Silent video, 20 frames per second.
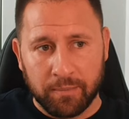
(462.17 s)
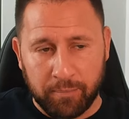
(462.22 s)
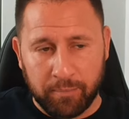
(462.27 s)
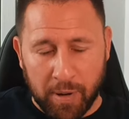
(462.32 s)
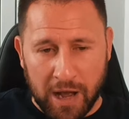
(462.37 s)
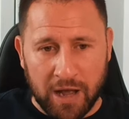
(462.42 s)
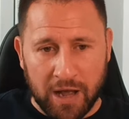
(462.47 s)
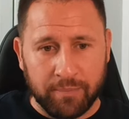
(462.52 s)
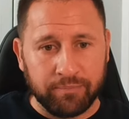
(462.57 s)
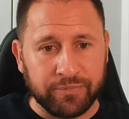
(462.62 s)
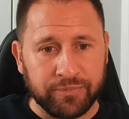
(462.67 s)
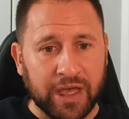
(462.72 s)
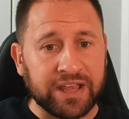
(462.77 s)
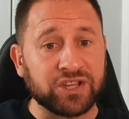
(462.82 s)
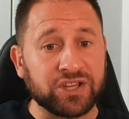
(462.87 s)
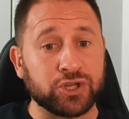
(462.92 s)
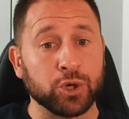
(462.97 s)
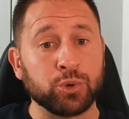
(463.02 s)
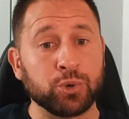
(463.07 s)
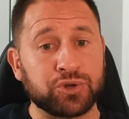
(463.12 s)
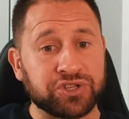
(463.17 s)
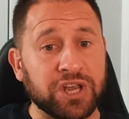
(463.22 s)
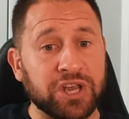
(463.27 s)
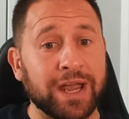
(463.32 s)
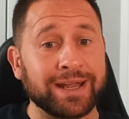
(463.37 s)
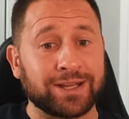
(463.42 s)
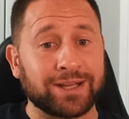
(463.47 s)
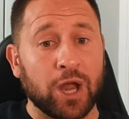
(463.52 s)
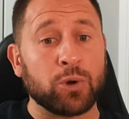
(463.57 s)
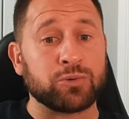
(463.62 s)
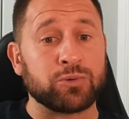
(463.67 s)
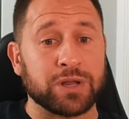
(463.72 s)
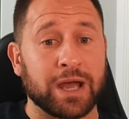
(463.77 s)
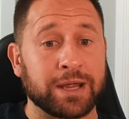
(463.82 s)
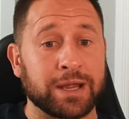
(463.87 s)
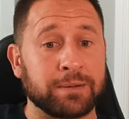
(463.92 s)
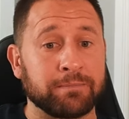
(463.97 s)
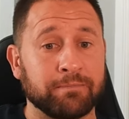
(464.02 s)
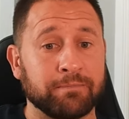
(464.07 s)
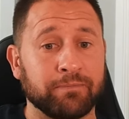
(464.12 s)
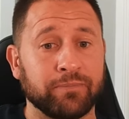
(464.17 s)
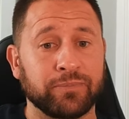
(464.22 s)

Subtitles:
But they do say, don't they?